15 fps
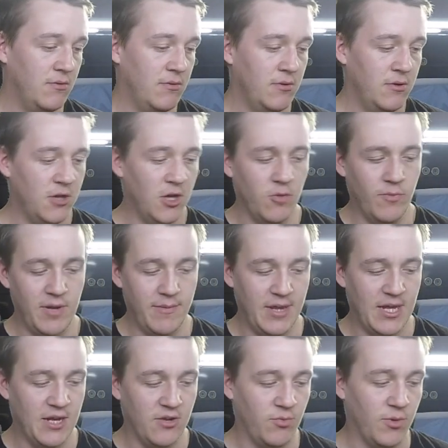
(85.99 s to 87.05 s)
Oh, maybe
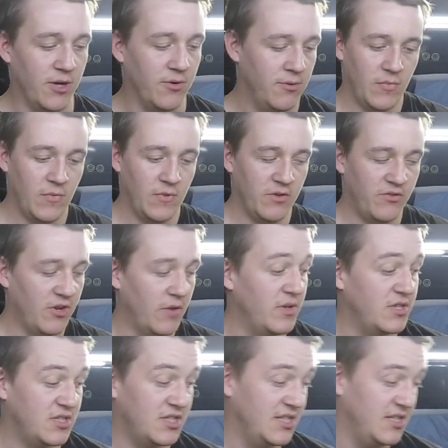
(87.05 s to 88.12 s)
that as well. So we
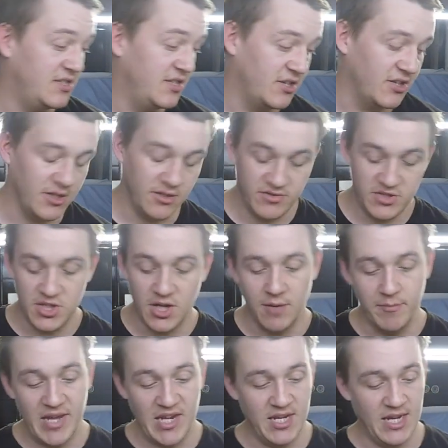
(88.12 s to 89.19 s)
just need to kind of start
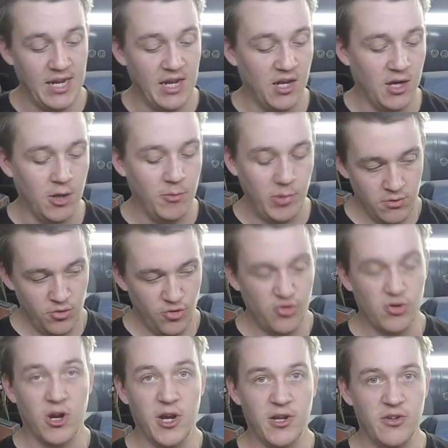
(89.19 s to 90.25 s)
bending it up,
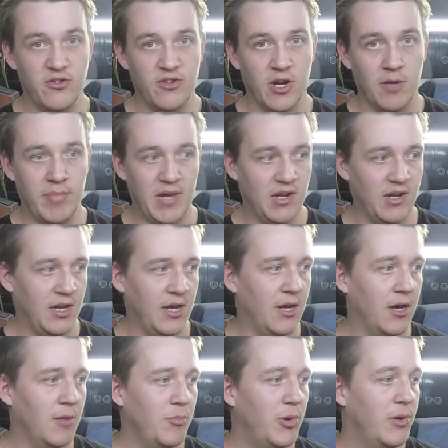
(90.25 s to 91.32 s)
try and start bending it
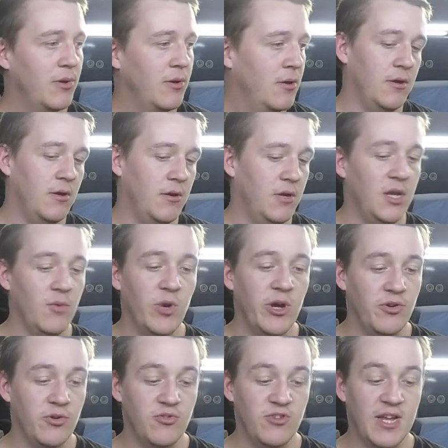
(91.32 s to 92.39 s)
up, and then weld it
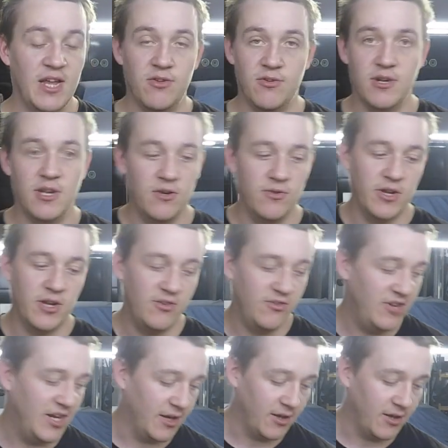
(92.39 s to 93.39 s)
all together, and then it'll go to zinc.